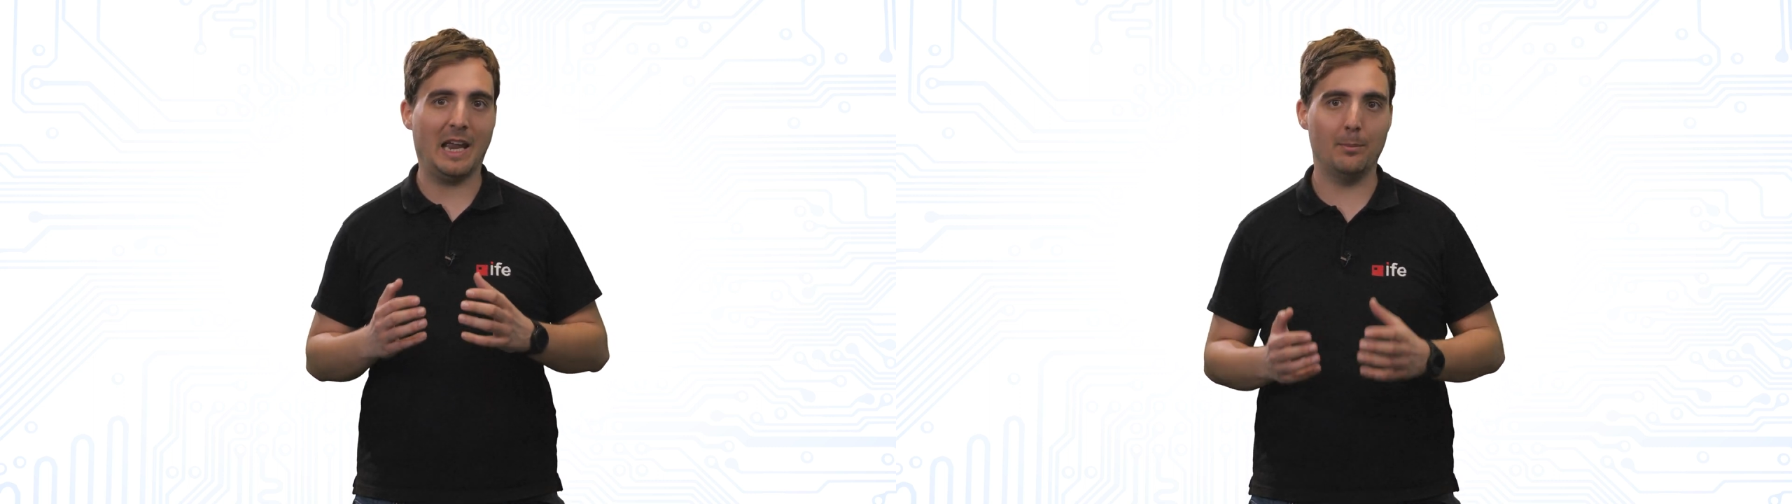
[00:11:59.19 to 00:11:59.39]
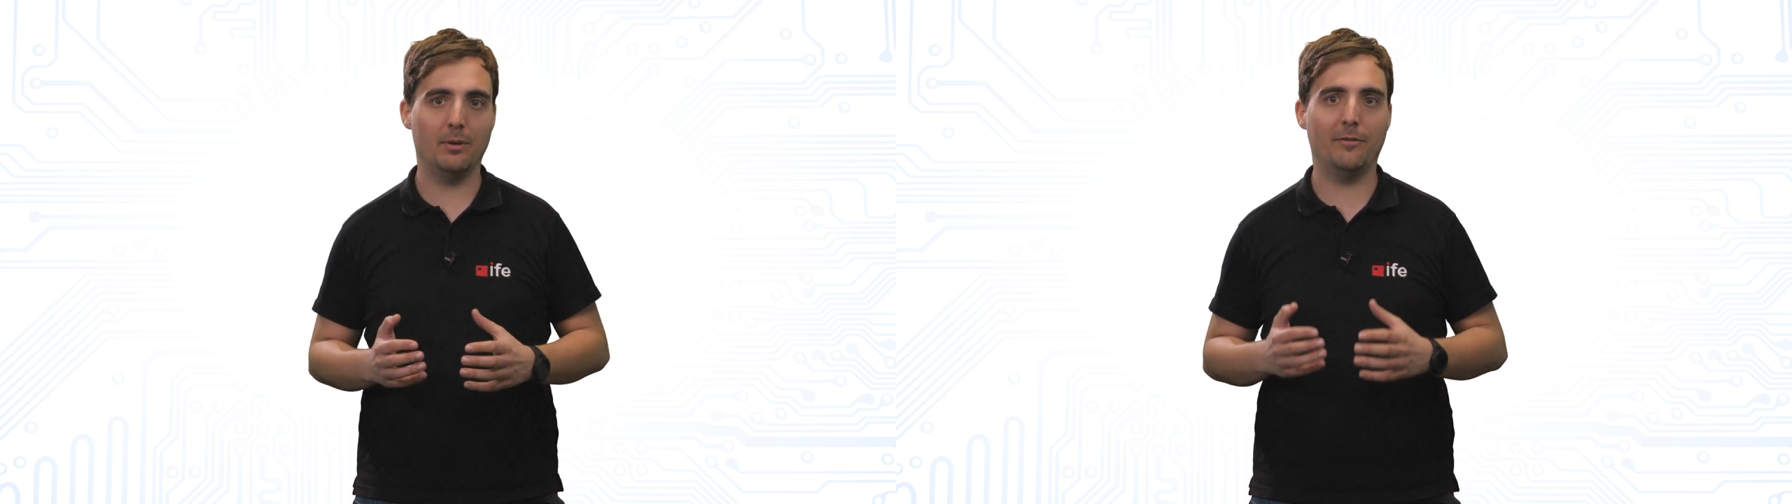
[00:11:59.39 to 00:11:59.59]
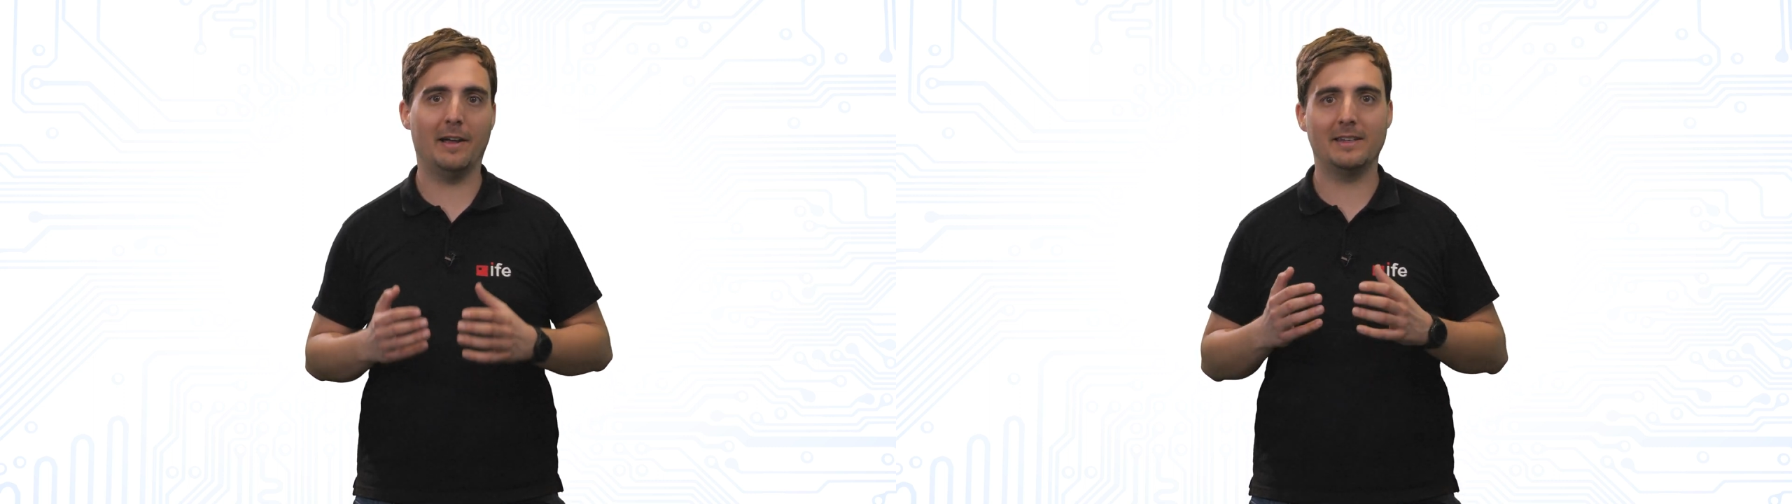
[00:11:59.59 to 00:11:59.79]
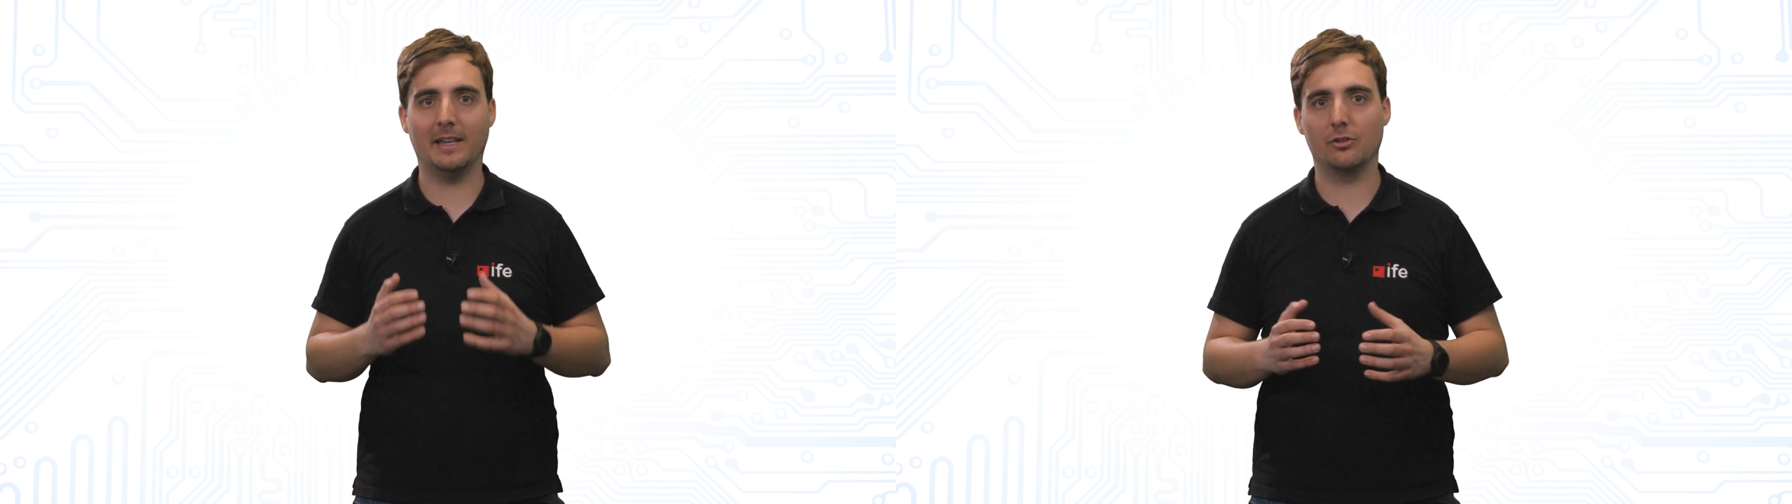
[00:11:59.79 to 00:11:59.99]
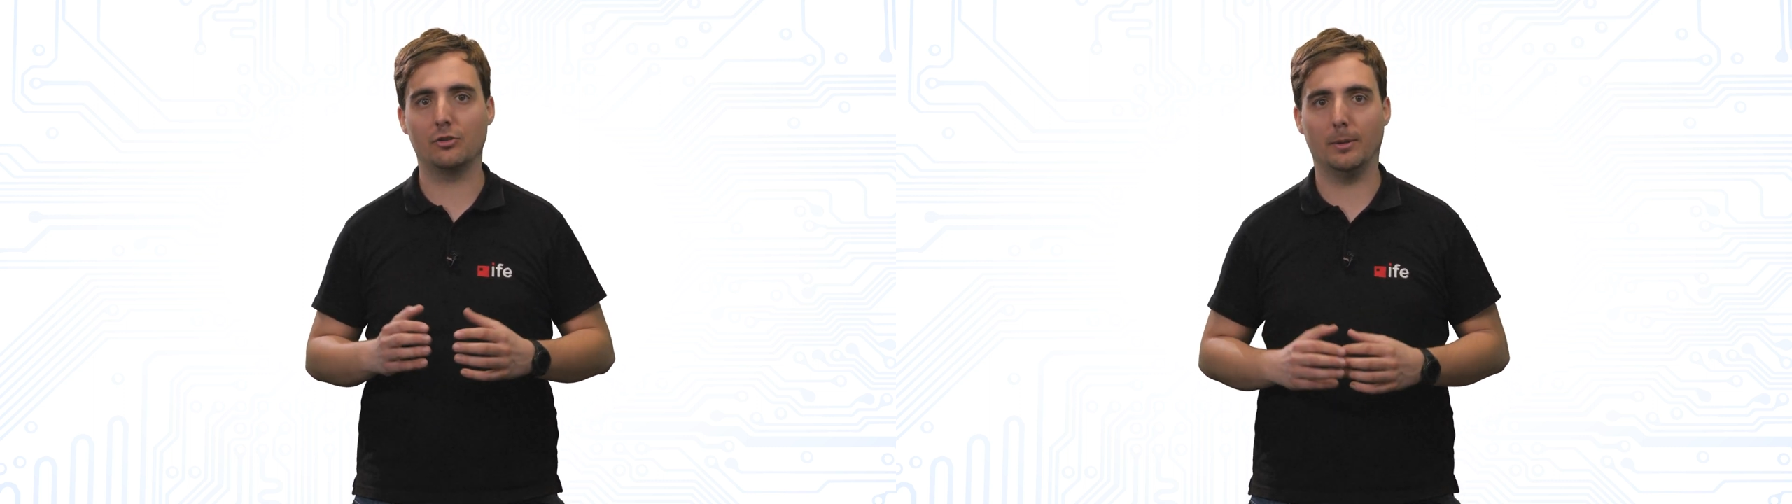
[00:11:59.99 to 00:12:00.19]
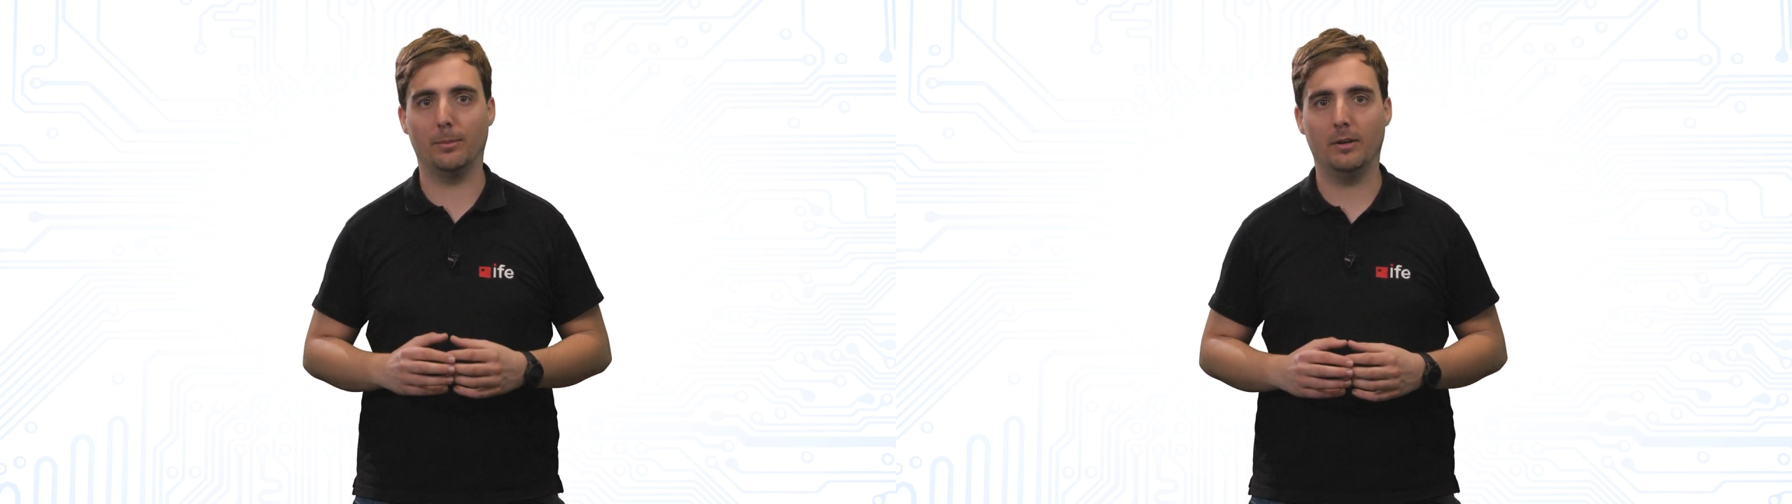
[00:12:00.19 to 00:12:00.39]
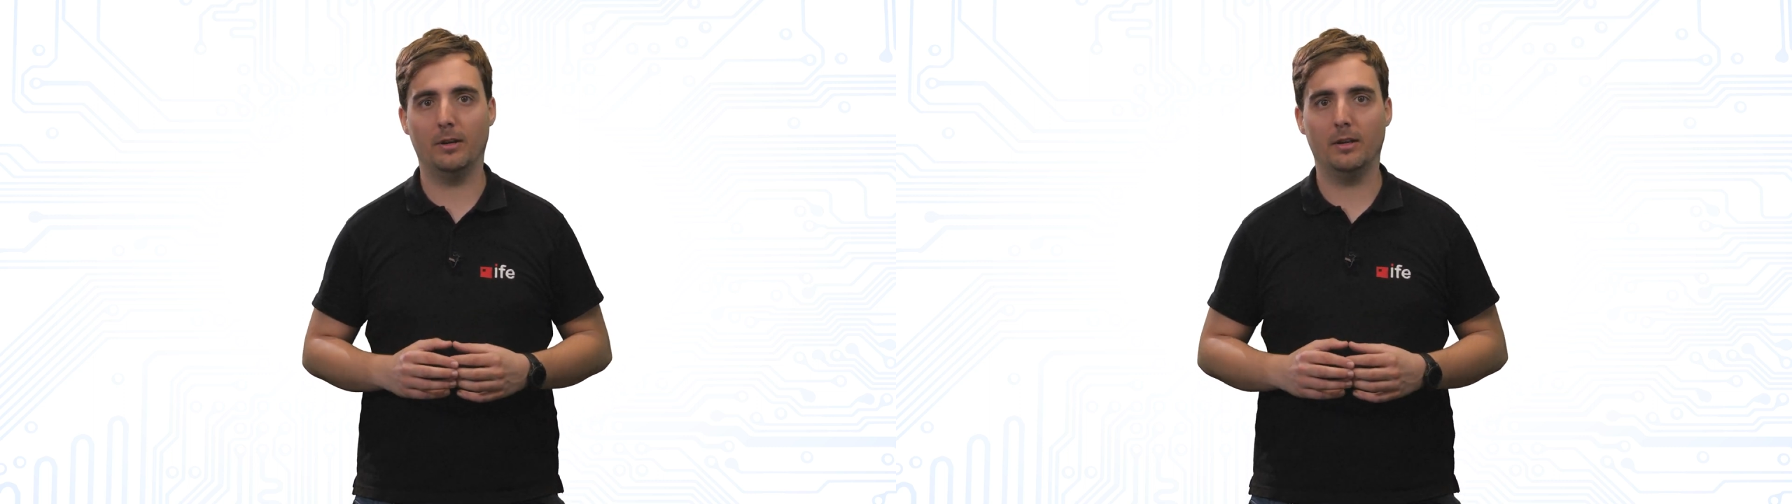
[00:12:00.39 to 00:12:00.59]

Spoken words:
amplifier test chip